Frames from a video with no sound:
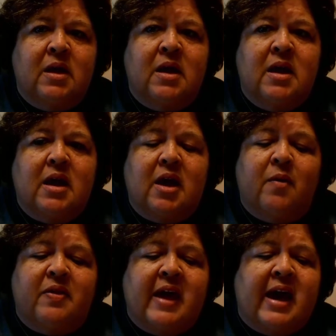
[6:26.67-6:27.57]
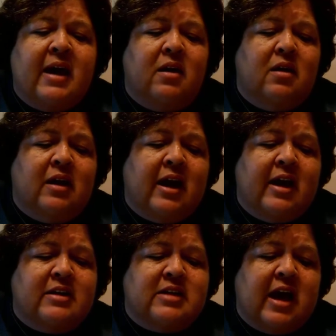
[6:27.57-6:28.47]
And with that,
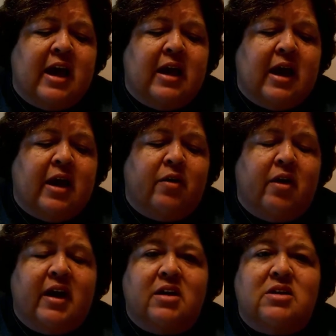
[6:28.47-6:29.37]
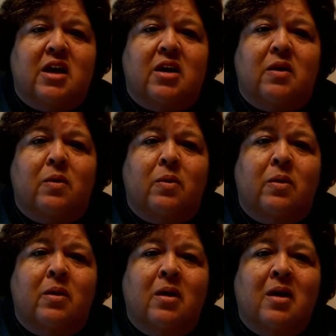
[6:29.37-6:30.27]
guys, I don't know how to tell you.
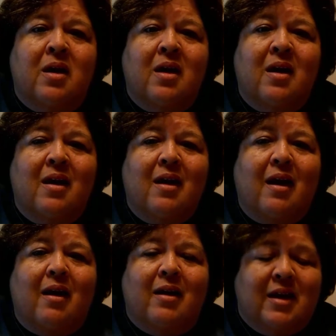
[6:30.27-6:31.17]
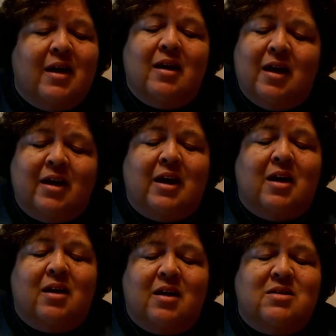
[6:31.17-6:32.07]
Again,
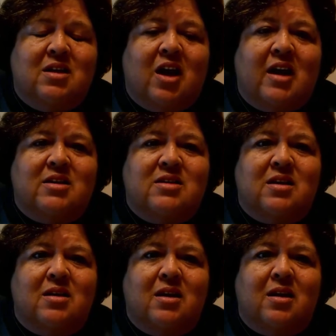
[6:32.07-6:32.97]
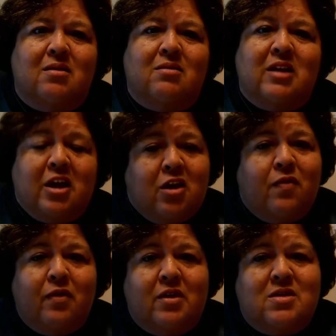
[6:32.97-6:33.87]
it's a godsend, and thank you for
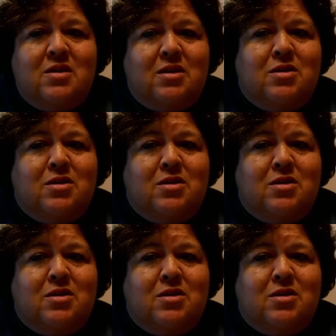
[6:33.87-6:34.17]
listening to my